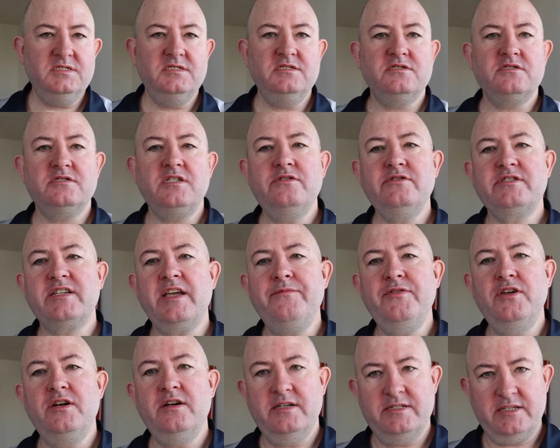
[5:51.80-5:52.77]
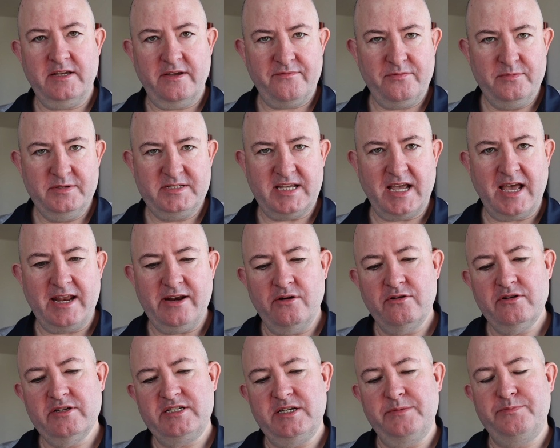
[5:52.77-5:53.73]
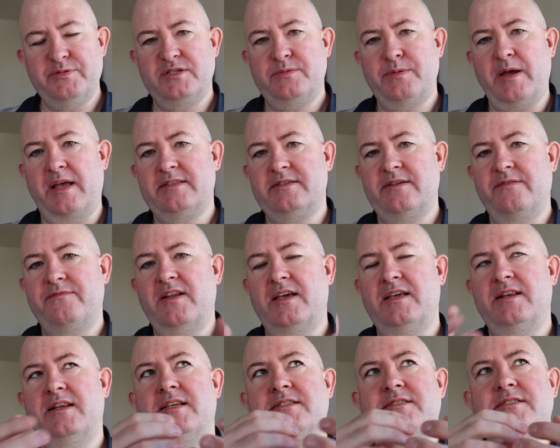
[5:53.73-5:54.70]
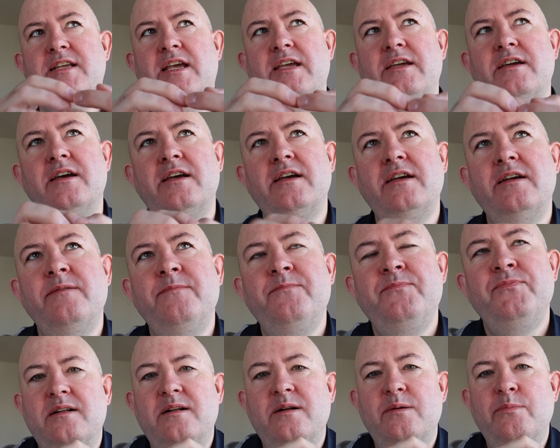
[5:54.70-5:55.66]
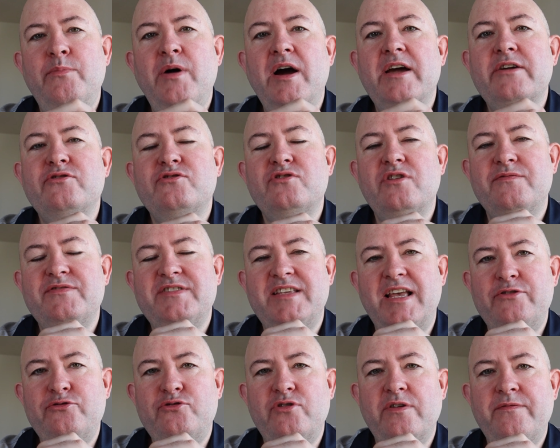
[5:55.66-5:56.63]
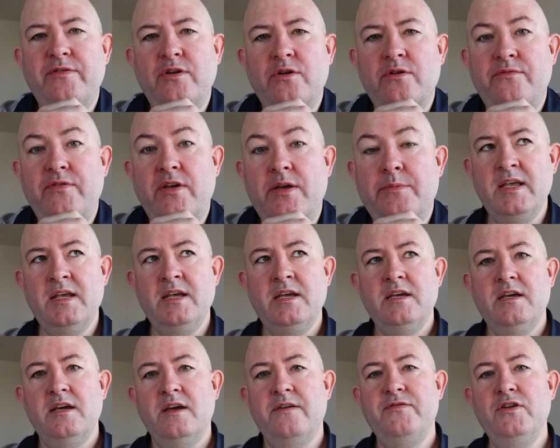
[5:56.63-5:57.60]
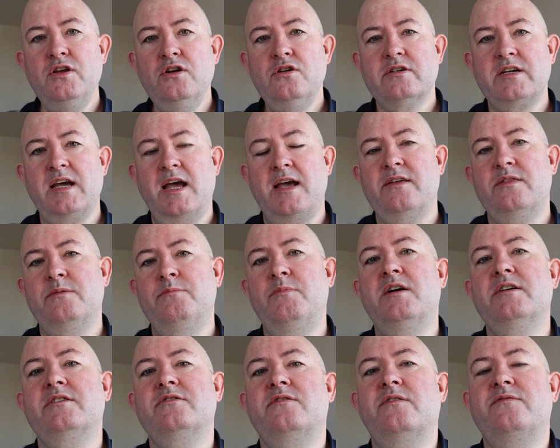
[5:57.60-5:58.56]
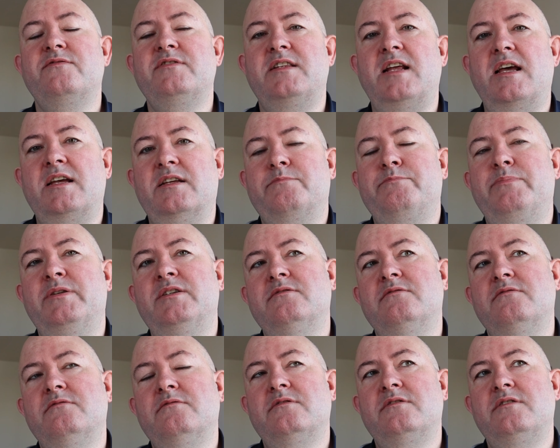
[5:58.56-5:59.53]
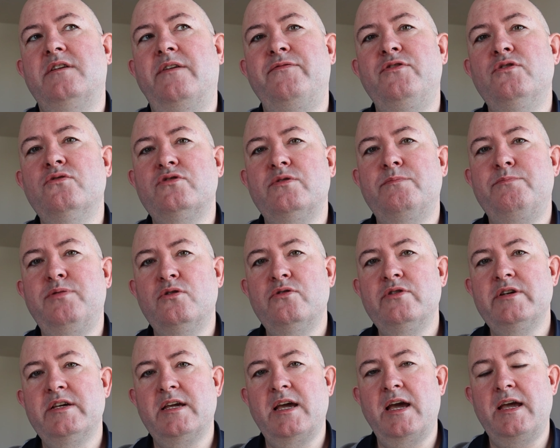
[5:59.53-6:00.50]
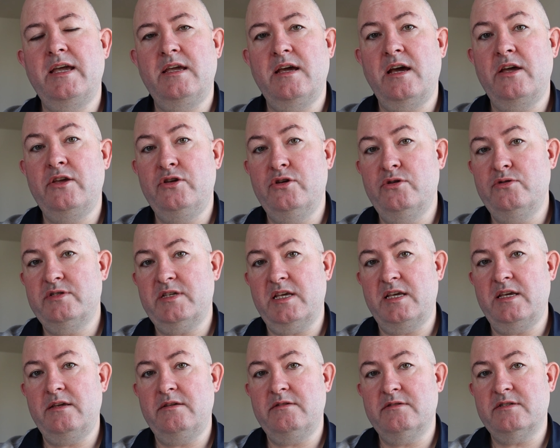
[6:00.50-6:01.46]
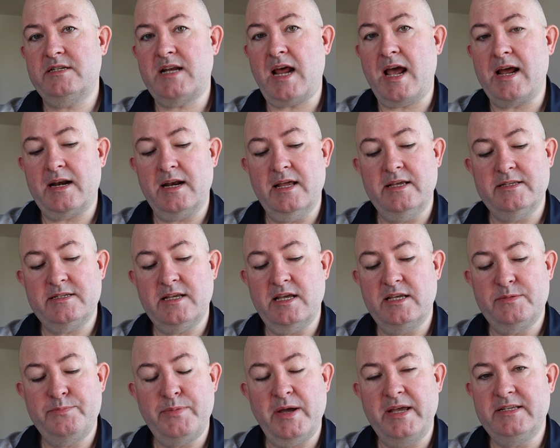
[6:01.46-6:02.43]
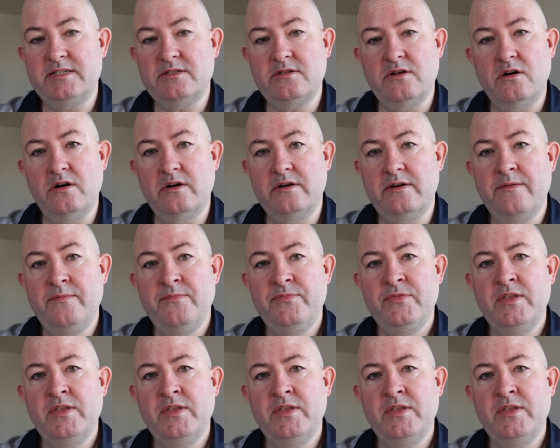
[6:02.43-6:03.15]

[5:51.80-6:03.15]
So to give you an idea from a technology perspective, let's take a Microsoft-centric view of it. If you look at how the Microsoft stack builds, if you're deploying a UC stack, let's say it's based on